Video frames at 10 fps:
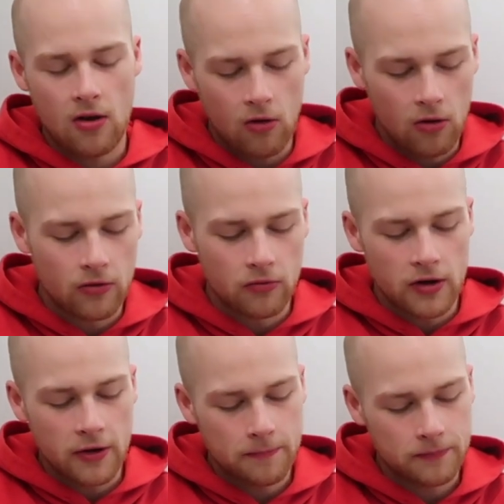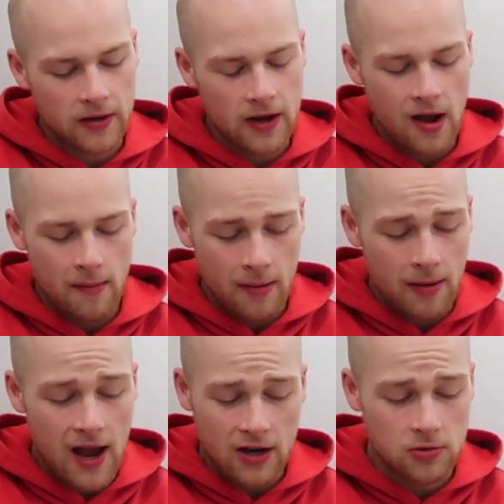Unreal. I
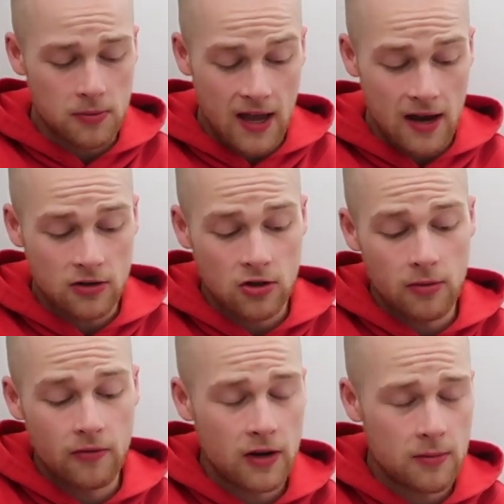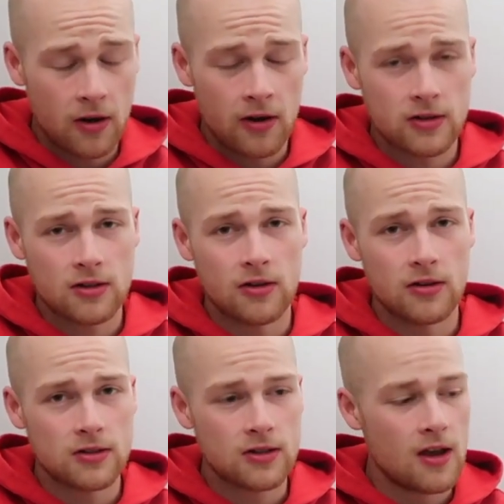might actually be getting a tub of it, to be honest,
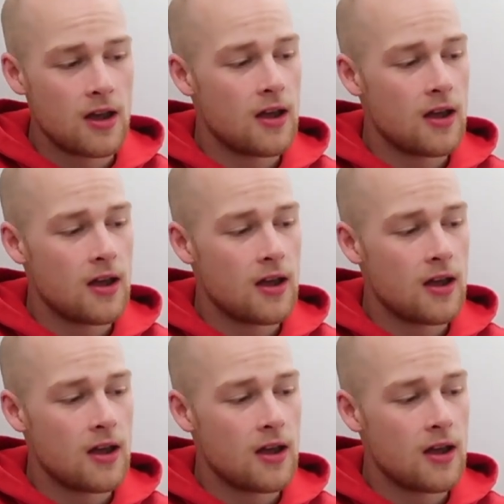because